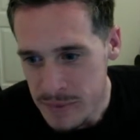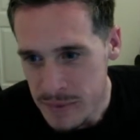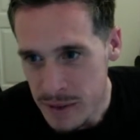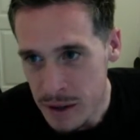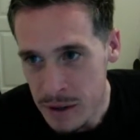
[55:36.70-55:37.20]

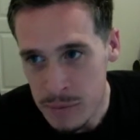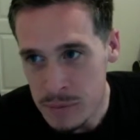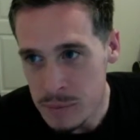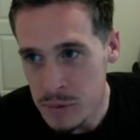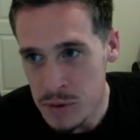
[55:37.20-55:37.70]
I
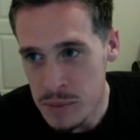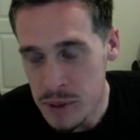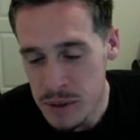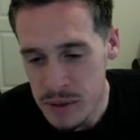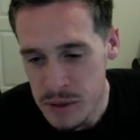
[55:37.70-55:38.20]
wasn't paying
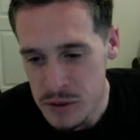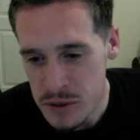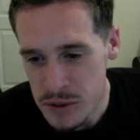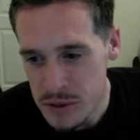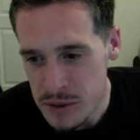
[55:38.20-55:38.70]
attention
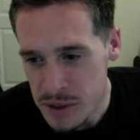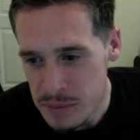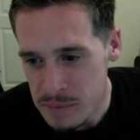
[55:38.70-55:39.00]
at the time.